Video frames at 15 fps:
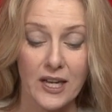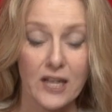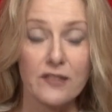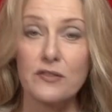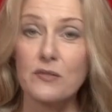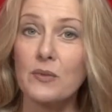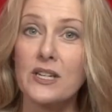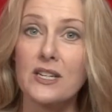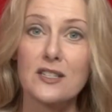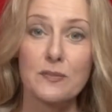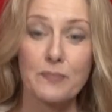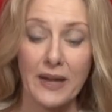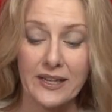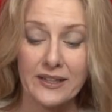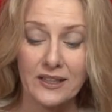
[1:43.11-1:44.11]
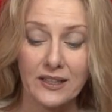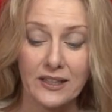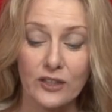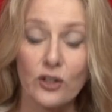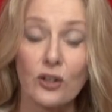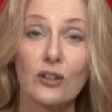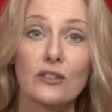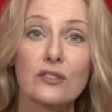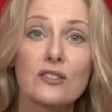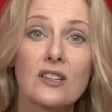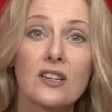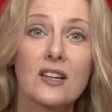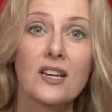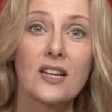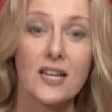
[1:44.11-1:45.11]
Even when it's patently not.
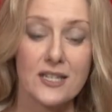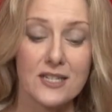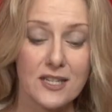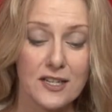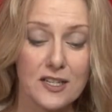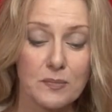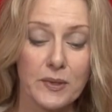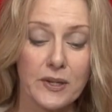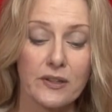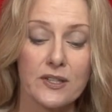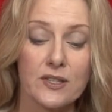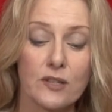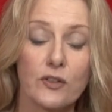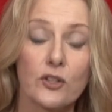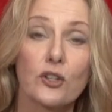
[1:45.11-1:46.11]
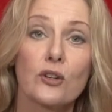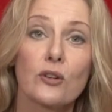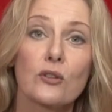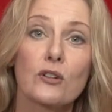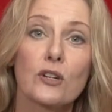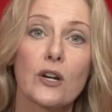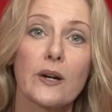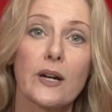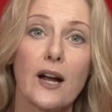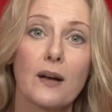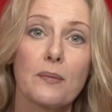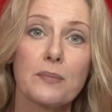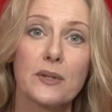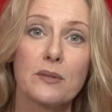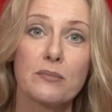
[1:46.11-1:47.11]
It's the experience of a girl growing
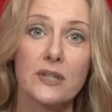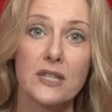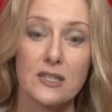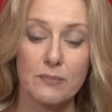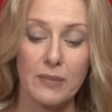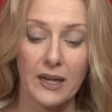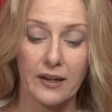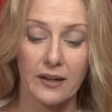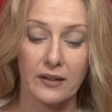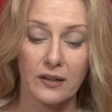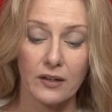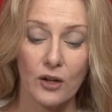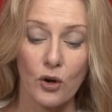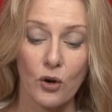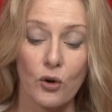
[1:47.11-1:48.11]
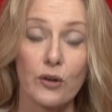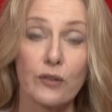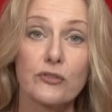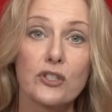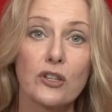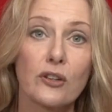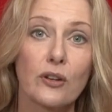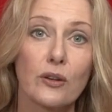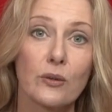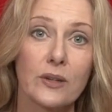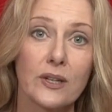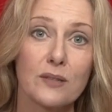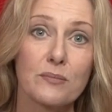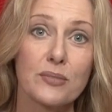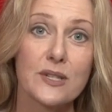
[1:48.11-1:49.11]
up in Brindabella, or of Jono
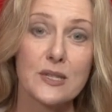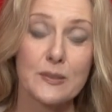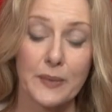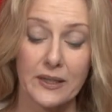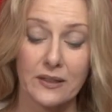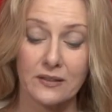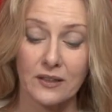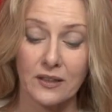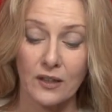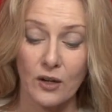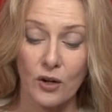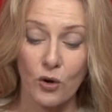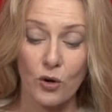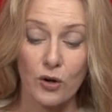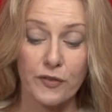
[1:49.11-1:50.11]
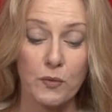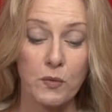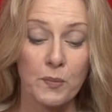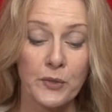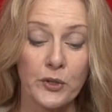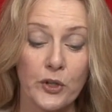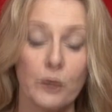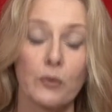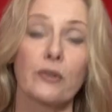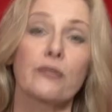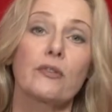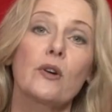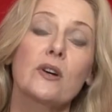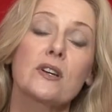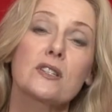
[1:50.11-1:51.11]
in Brisbane, or of a woman who will
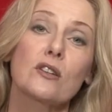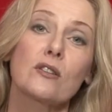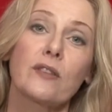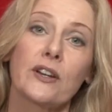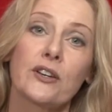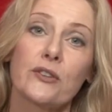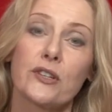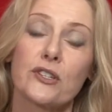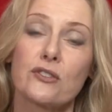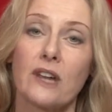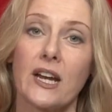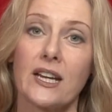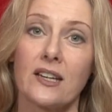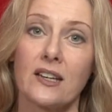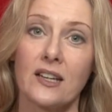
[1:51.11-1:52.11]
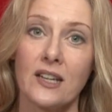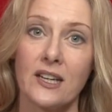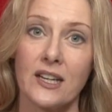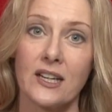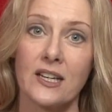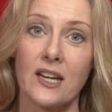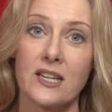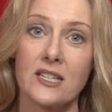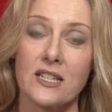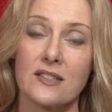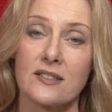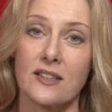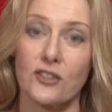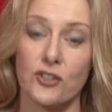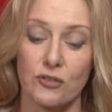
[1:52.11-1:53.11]
throw herself under a train in 19th
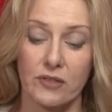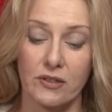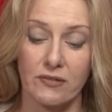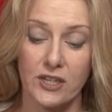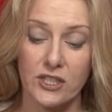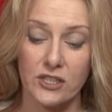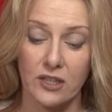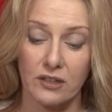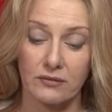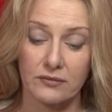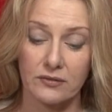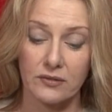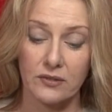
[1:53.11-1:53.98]
century Russia.